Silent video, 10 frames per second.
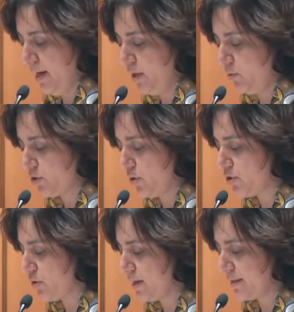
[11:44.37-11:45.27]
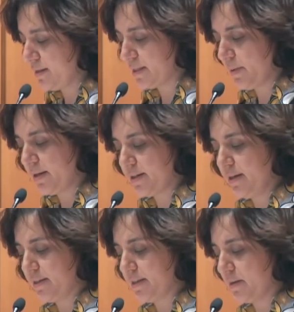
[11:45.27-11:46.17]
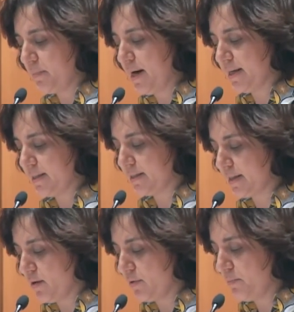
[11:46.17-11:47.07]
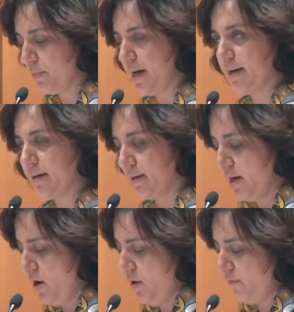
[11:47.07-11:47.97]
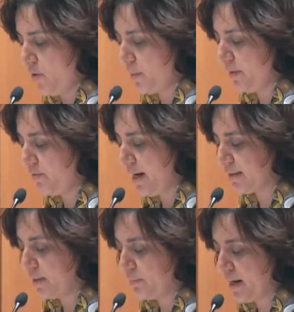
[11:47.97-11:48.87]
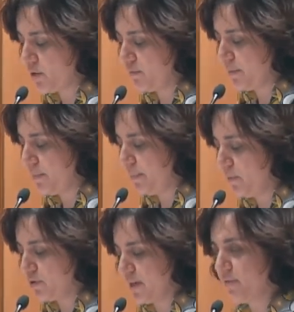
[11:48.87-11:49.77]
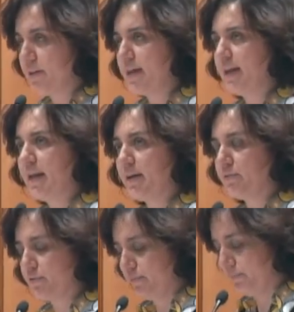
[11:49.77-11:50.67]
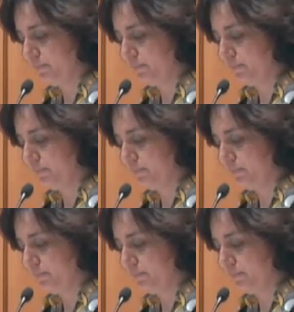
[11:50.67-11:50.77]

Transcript: It was also heard in small churches and parishes around the empire, forming a vital part of the people's everyday life.